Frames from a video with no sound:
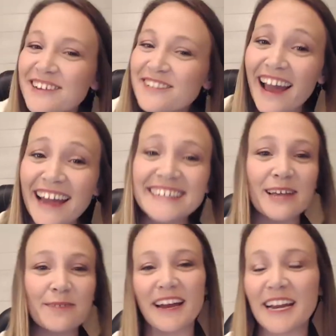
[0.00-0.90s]
Hey, you
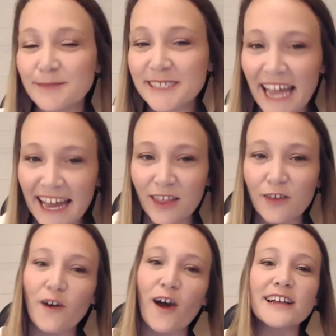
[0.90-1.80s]
guys. My name is
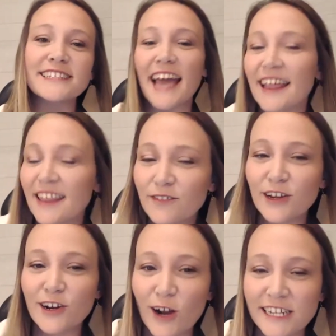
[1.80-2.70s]
Kayla Fox. I live
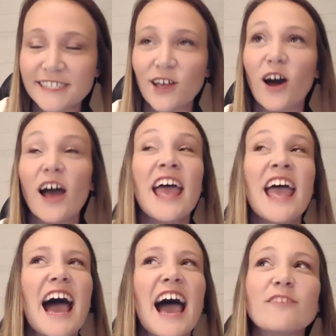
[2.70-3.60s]
here in Arkansas.
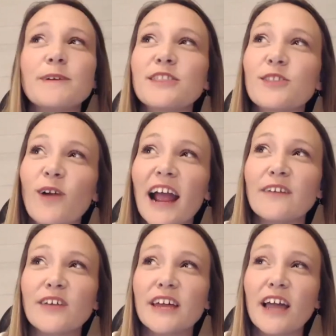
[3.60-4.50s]
I've been
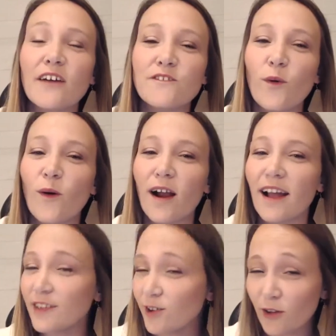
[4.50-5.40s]
thriving for a
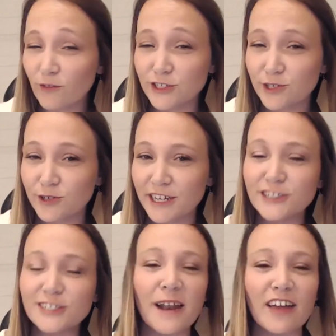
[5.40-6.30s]
little over 2
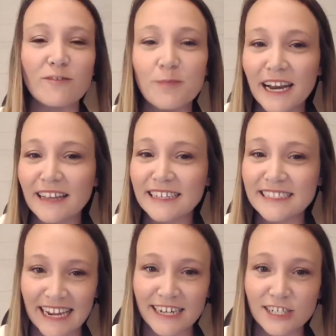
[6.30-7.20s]
years, but I've been in this
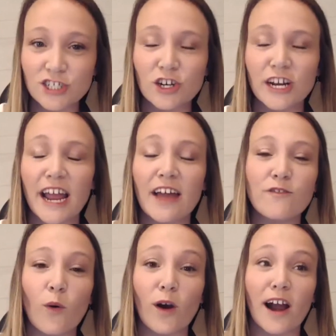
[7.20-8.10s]
industry
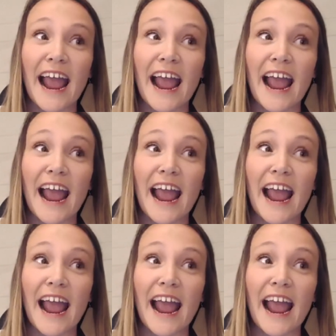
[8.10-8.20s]
for